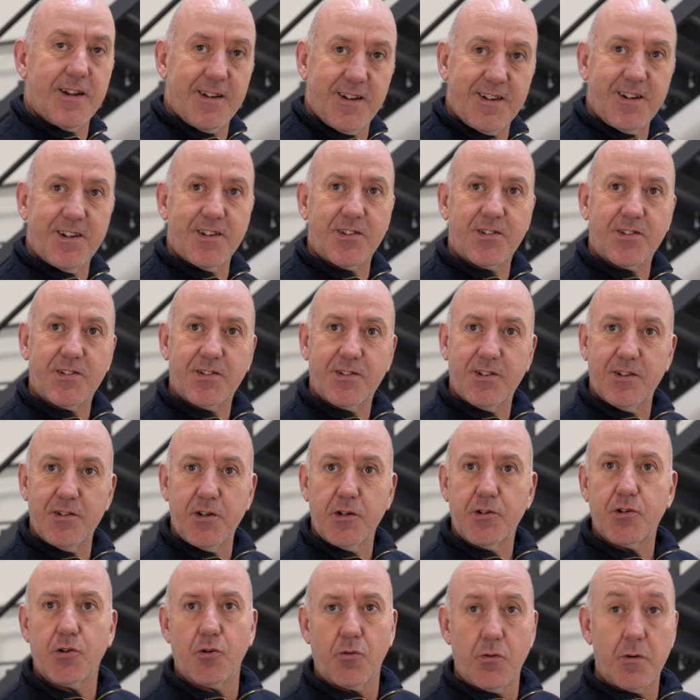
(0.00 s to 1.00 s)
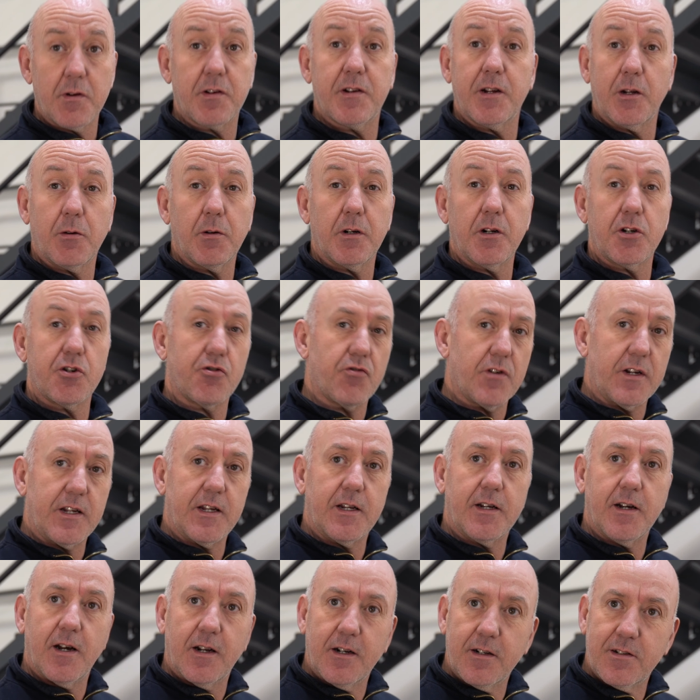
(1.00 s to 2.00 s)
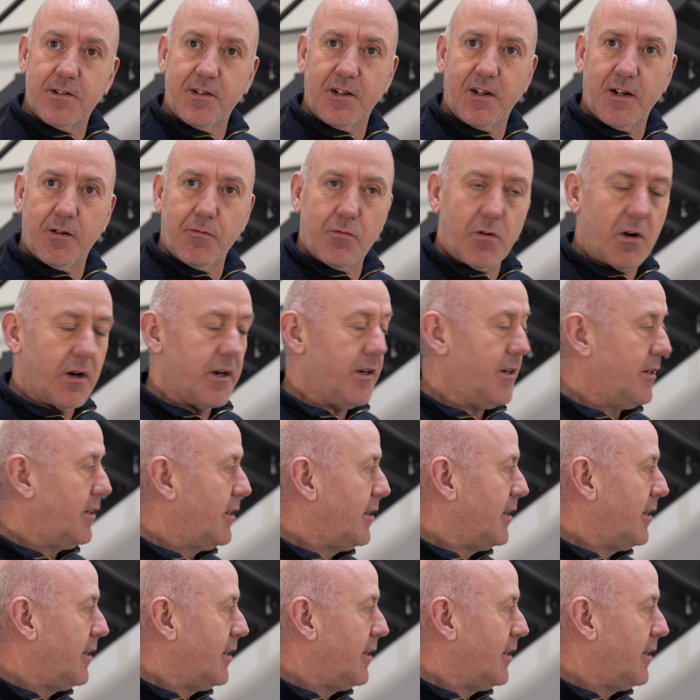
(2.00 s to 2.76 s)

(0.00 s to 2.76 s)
and it's notoriously quite a tricky colour to get right.